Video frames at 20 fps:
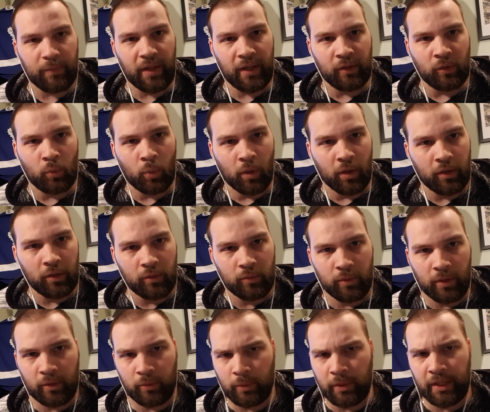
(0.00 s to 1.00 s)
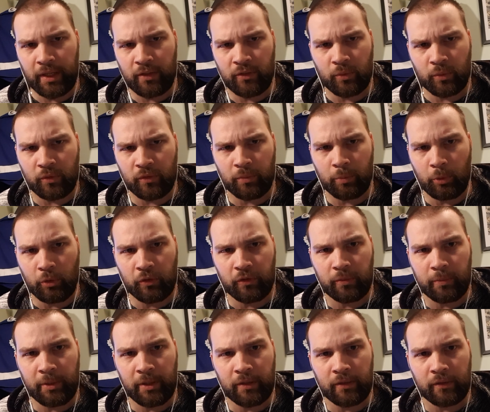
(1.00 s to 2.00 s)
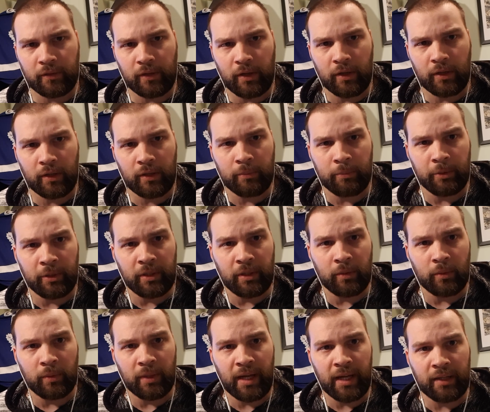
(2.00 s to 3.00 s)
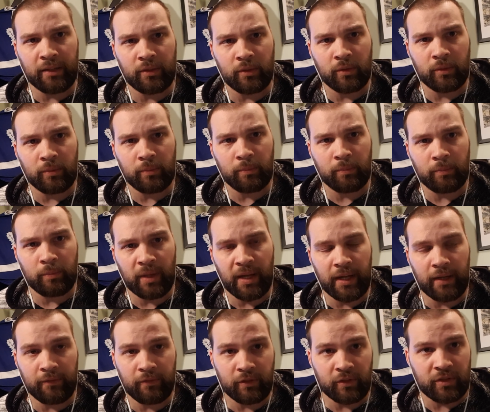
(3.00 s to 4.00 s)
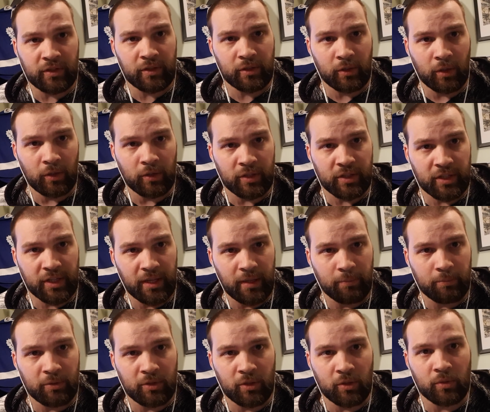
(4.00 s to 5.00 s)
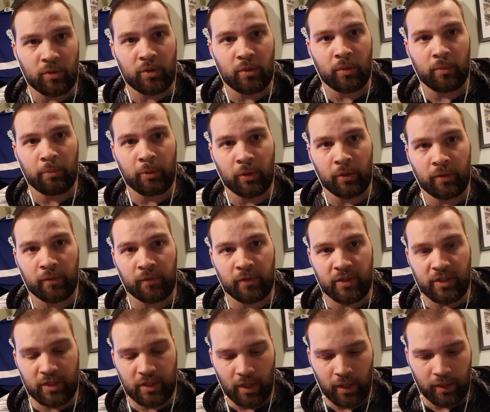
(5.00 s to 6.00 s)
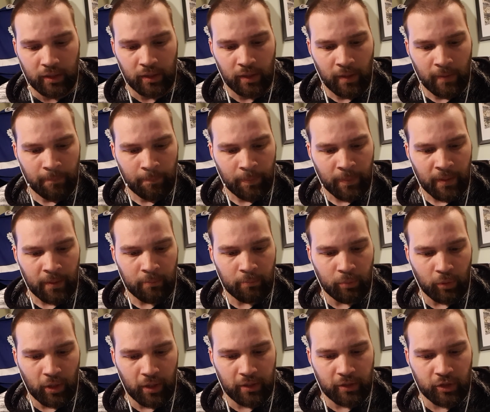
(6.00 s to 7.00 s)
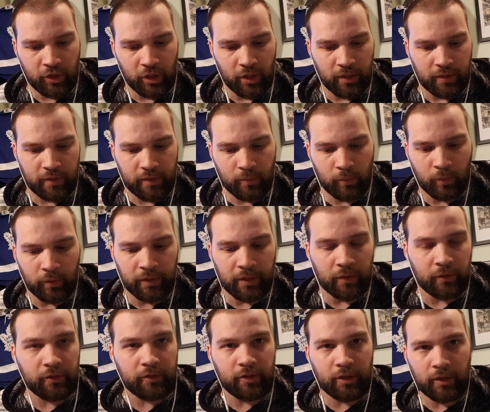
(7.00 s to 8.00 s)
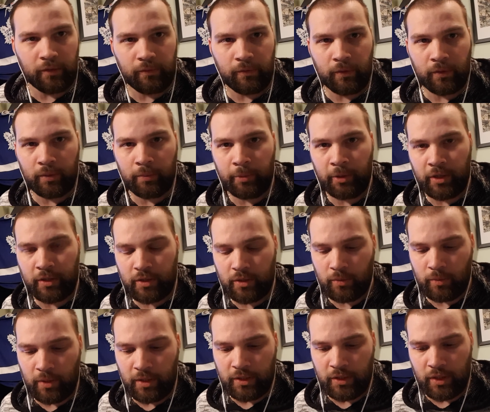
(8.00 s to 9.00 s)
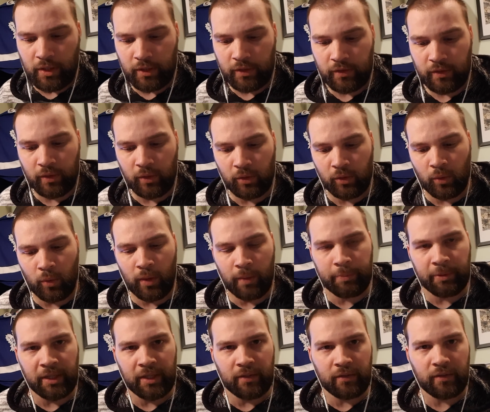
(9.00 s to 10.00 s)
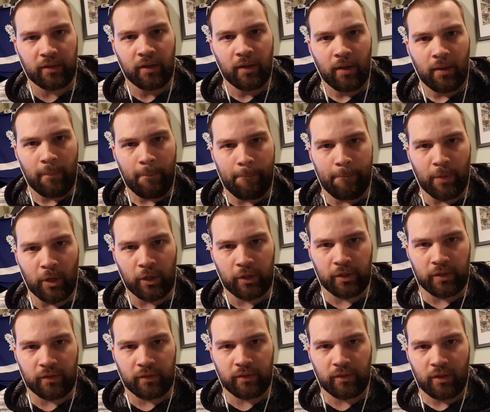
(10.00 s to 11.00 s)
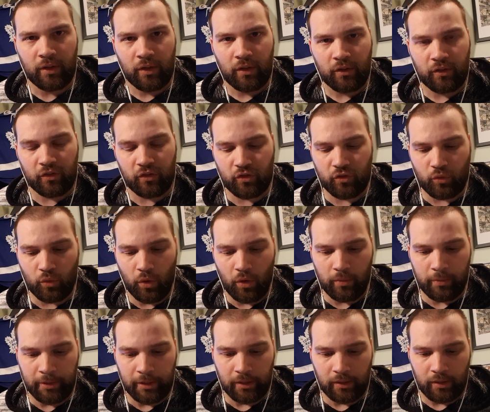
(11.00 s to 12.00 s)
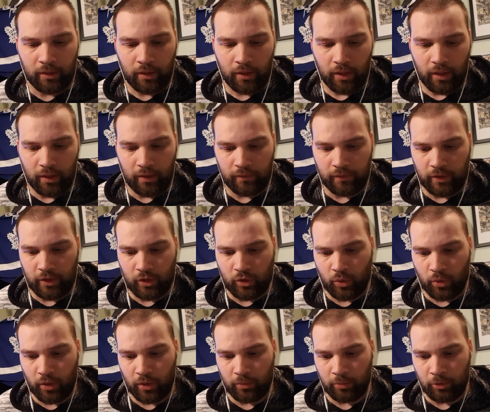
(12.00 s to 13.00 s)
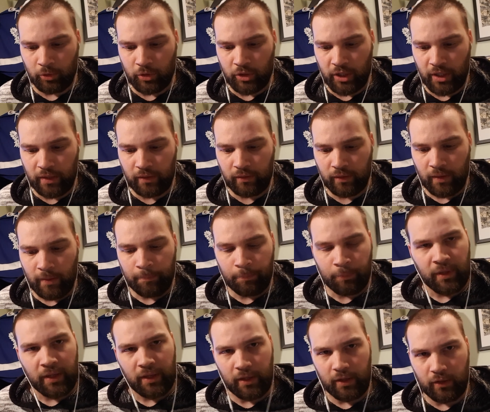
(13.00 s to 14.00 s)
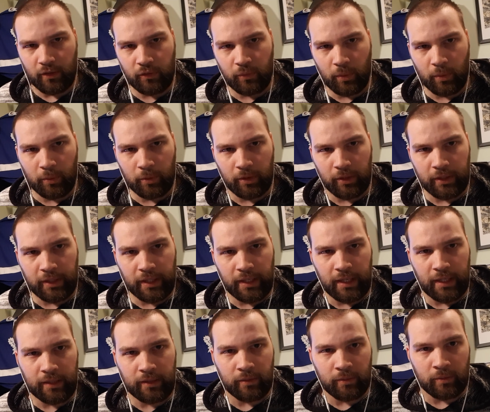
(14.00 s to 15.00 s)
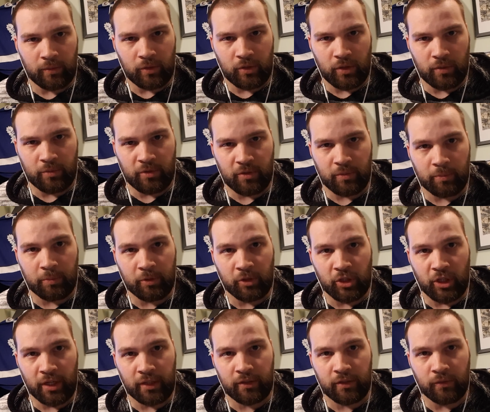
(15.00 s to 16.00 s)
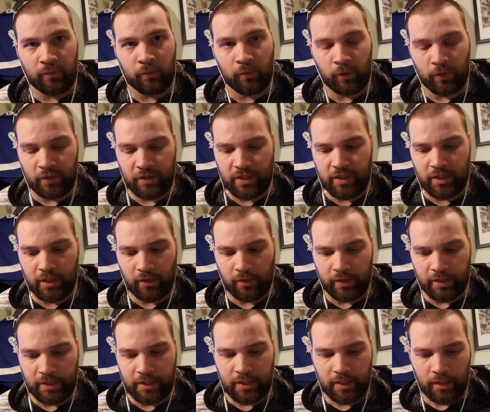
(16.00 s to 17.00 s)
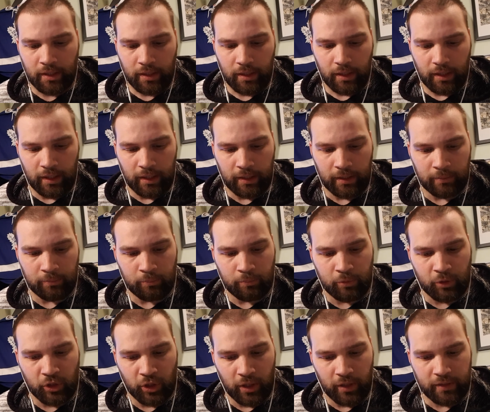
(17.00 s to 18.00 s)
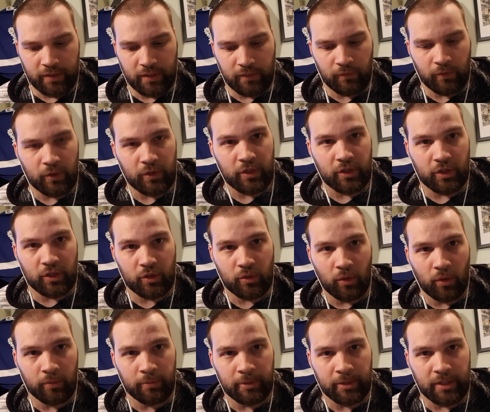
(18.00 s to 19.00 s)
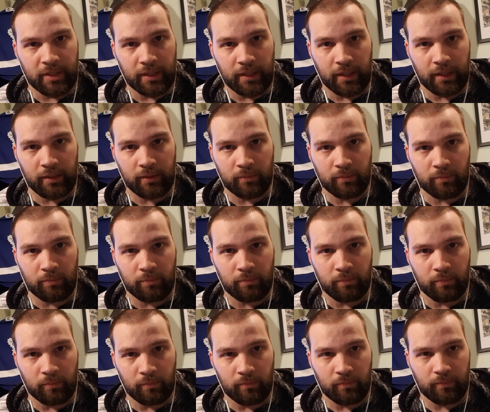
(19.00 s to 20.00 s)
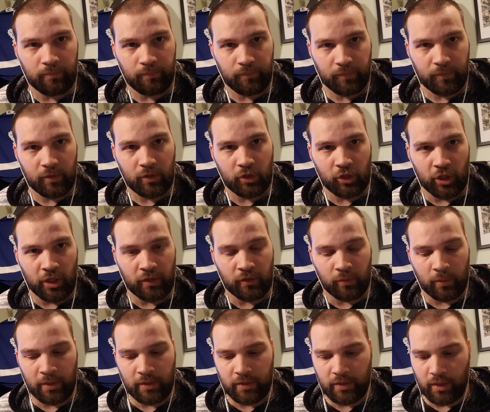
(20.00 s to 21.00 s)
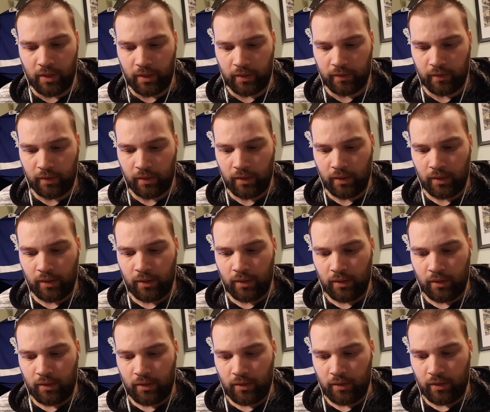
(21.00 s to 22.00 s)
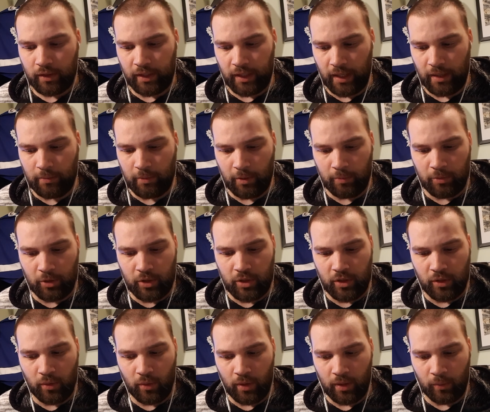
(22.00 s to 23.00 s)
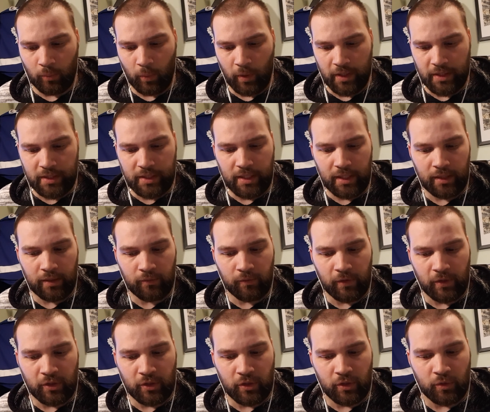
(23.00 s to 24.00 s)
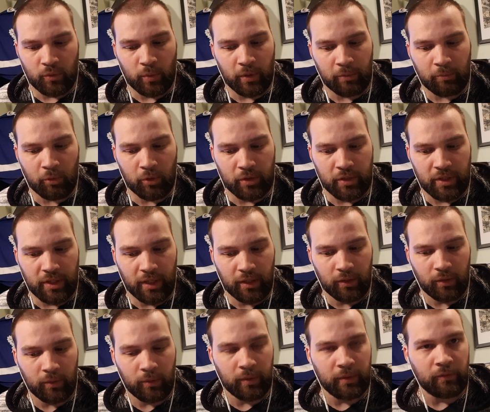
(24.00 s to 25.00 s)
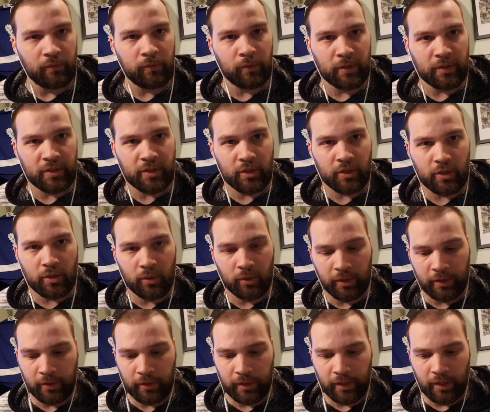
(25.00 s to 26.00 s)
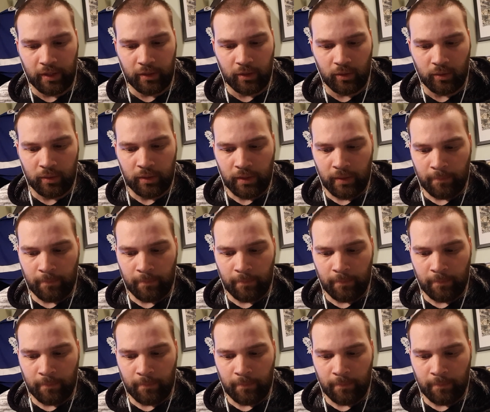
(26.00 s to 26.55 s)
Eduardo Rodriguez was supposed to be the starter, but he had to have his start skipped due to the birth of his son. Brian Johnson will now start for the Boston Red Sox. He'll go up against Marcus Stroman of the Toronto Blue Jays. Here's where we're looking at in terms of projection for the series. Johnson versus Stroman tonight. Jays Red Sox. Game number 2 on Wednesday features Rick Porcello and Francisco Liriano.